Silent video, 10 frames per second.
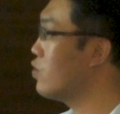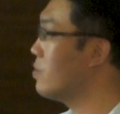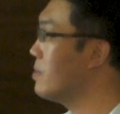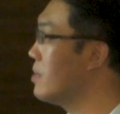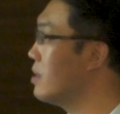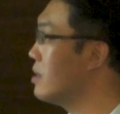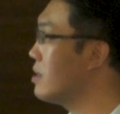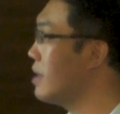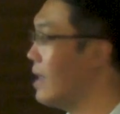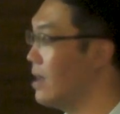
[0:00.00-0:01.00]
assume
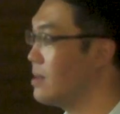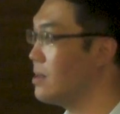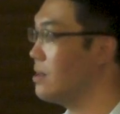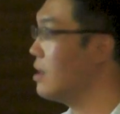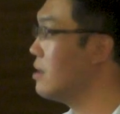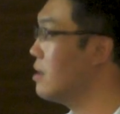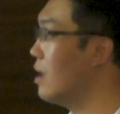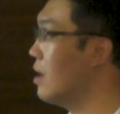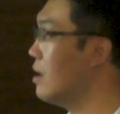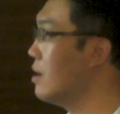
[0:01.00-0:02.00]
there are
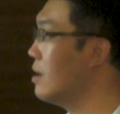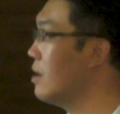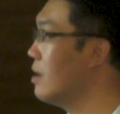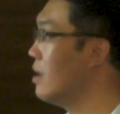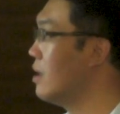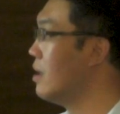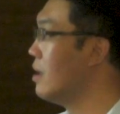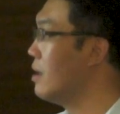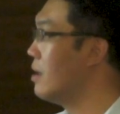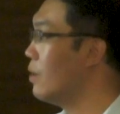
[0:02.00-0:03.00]
certain,
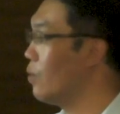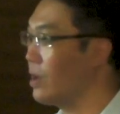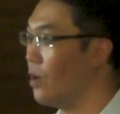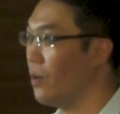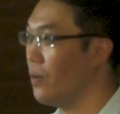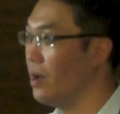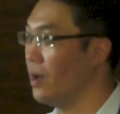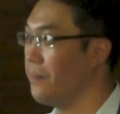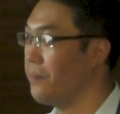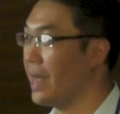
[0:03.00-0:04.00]
we
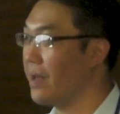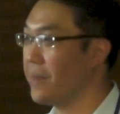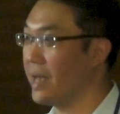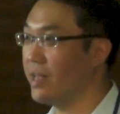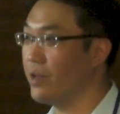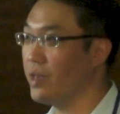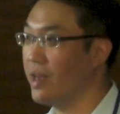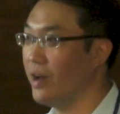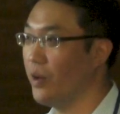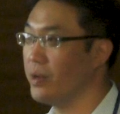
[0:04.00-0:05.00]
call
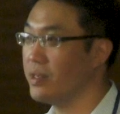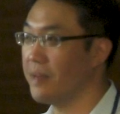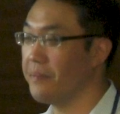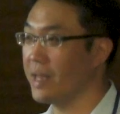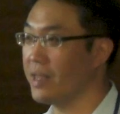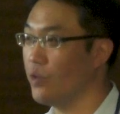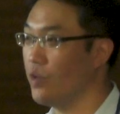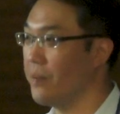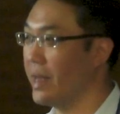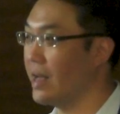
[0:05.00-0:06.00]
bacteria or some
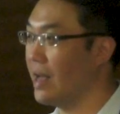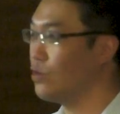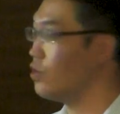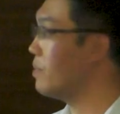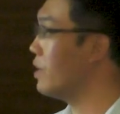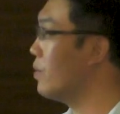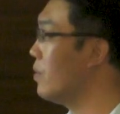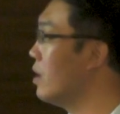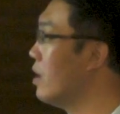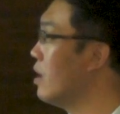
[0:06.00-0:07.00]
bacteria might
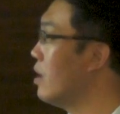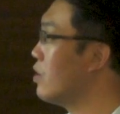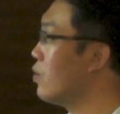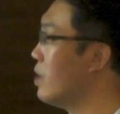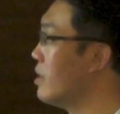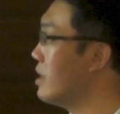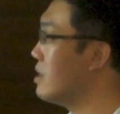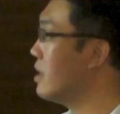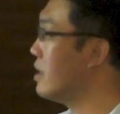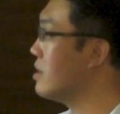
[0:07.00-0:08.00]
contribute to the
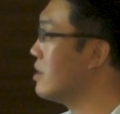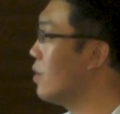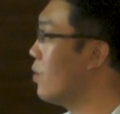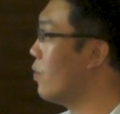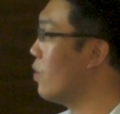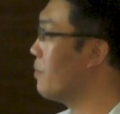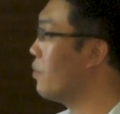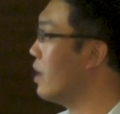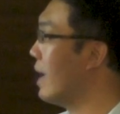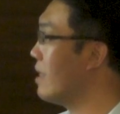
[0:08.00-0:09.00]
disease when we
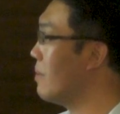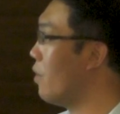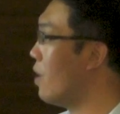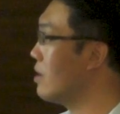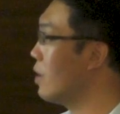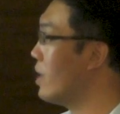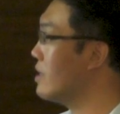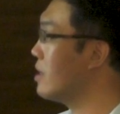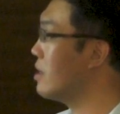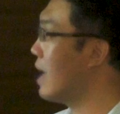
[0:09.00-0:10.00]
put the animal on the
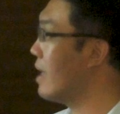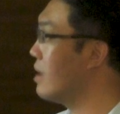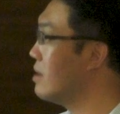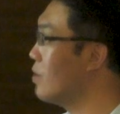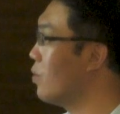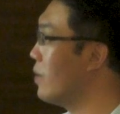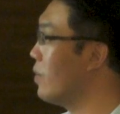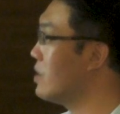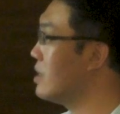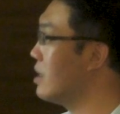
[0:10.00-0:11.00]
Western diet. So we
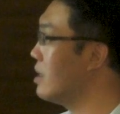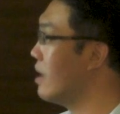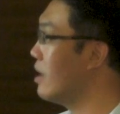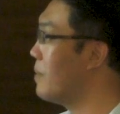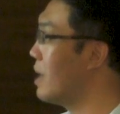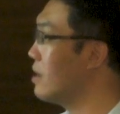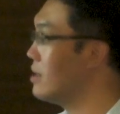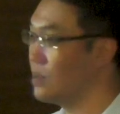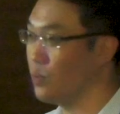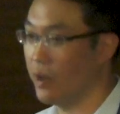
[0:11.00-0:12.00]
will see their
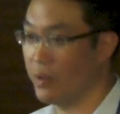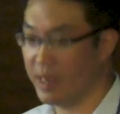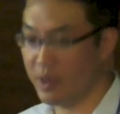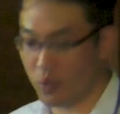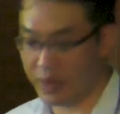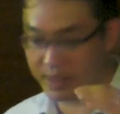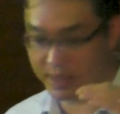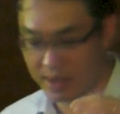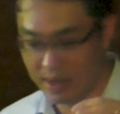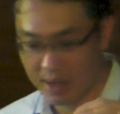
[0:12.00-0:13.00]
abundance will
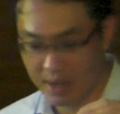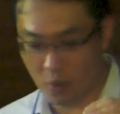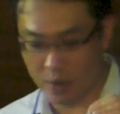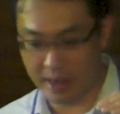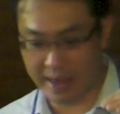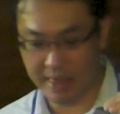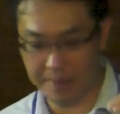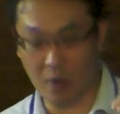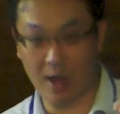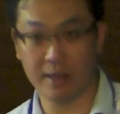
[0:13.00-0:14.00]
increase when the
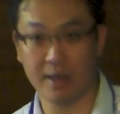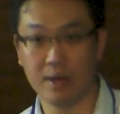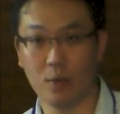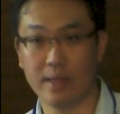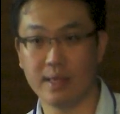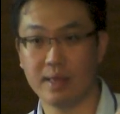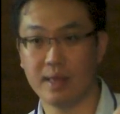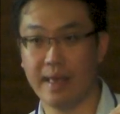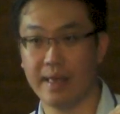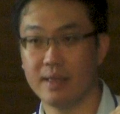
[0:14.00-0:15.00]
animal on the Western
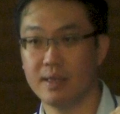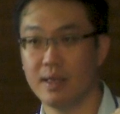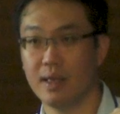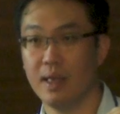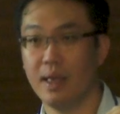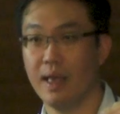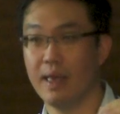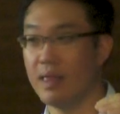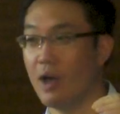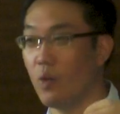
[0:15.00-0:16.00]
diet.
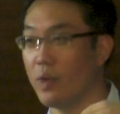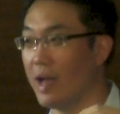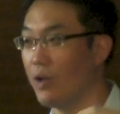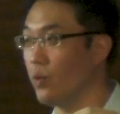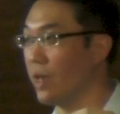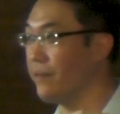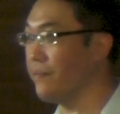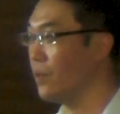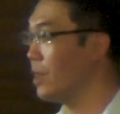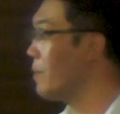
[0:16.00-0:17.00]
And now we are looking
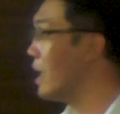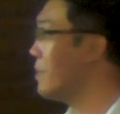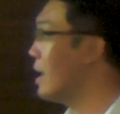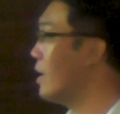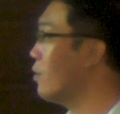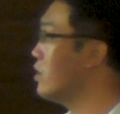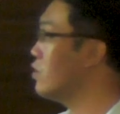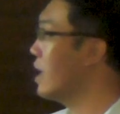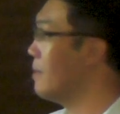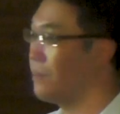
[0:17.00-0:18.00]
for the peptide
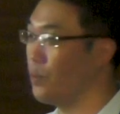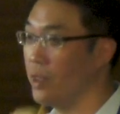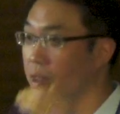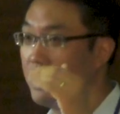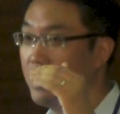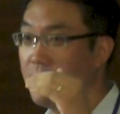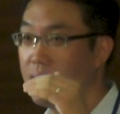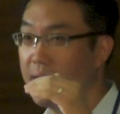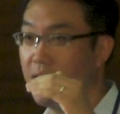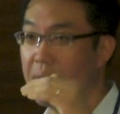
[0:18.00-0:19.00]
which can bring
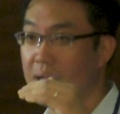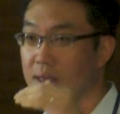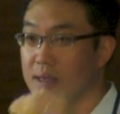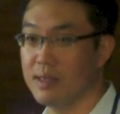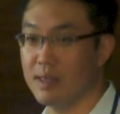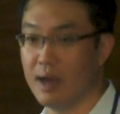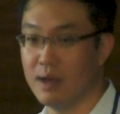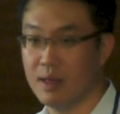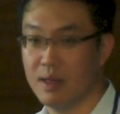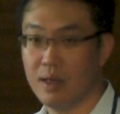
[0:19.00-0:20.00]
their abundance
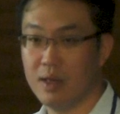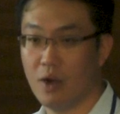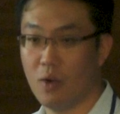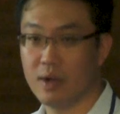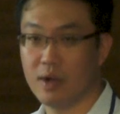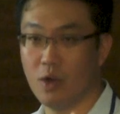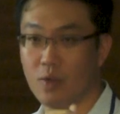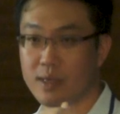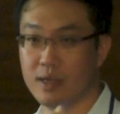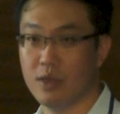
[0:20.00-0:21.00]
down or
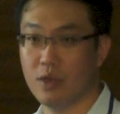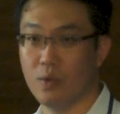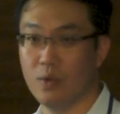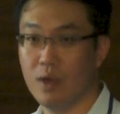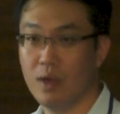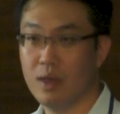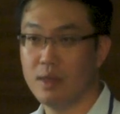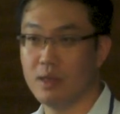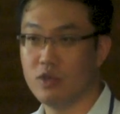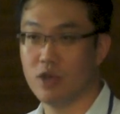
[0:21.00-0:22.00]
closer to
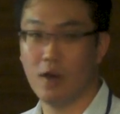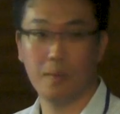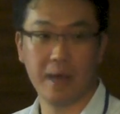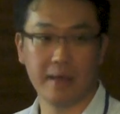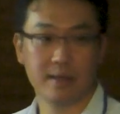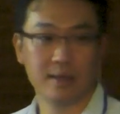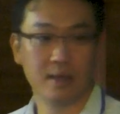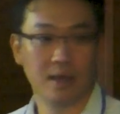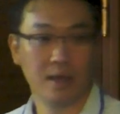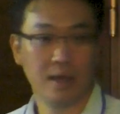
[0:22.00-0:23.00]
the child mice
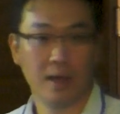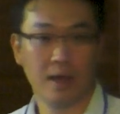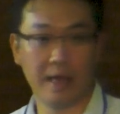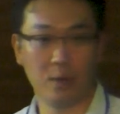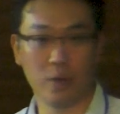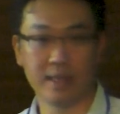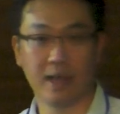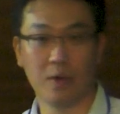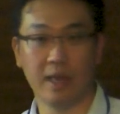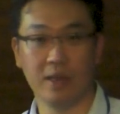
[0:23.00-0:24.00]
and
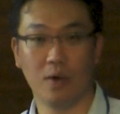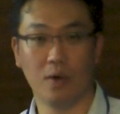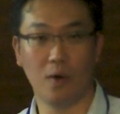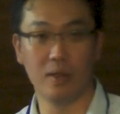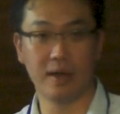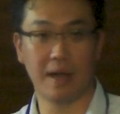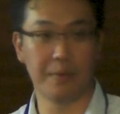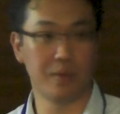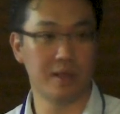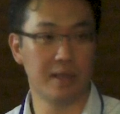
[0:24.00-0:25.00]
without kill all the
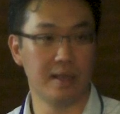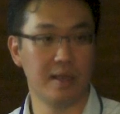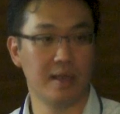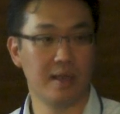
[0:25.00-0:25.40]
community.